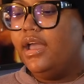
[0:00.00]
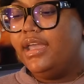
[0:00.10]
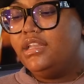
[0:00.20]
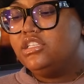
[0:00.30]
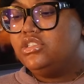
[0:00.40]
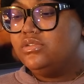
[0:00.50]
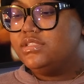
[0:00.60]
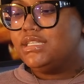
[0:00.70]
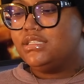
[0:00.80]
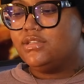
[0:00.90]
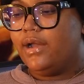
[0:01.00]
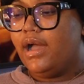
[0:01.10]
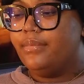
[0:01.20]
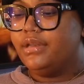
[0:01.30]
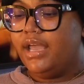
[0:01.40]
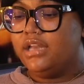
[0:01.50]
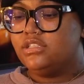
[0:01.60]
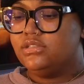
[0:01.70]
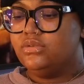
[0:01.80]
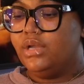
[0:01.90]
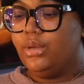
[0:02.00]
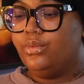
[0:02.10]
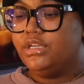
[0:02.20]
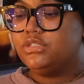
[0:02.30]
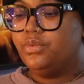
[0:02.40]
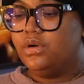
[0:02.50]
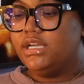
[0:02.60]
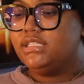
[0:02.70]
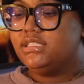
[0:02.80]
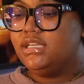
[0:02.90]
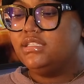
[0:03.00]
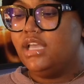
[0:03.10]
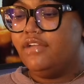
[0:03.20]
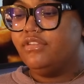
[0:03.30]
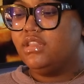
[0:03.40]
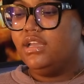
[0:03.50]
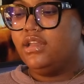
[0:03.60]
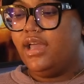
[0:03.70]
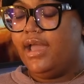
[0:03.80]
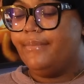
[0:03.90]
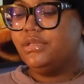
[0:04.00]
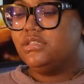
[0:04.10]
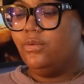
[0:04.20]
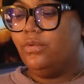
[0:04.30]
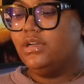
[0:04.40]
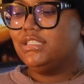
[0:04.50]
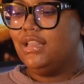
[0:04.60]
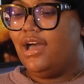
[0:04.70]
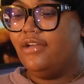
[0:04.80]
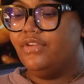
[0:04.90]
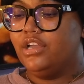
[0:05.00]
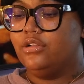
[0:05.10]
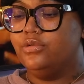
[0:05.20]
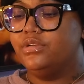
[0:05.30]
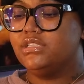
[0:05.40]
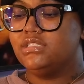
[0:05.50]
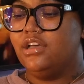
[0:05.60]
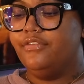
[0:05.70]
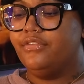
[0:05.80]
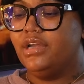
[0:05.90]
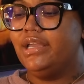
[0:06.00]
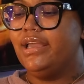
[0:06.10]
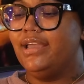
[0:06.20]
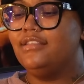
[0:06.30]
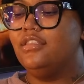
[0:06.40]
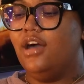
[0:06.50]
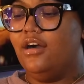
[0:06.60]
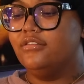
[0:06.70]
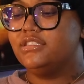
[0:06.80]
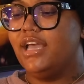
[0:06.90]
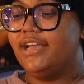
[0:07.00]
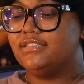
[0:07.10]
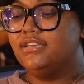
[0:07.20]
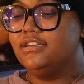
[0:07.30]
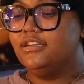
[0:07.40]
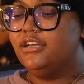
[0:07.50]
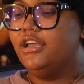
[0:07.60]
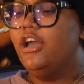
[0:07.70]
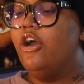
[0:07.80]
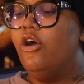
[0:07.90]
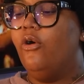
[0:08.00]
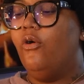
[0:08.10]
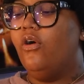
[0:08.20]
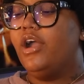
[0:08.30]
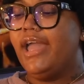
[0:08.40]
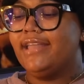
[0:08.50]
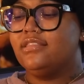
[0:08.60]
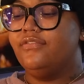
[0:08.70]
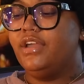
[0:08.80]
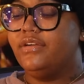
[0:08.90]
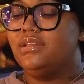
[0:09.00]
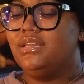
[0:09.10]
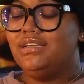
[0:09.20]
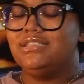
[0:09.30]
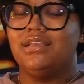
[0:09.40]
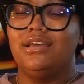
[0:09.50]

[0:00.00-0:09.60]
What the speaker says: It is used to describe an attitude in which one sees everything that happens in one's life, including suffering and loss, as good or at the very least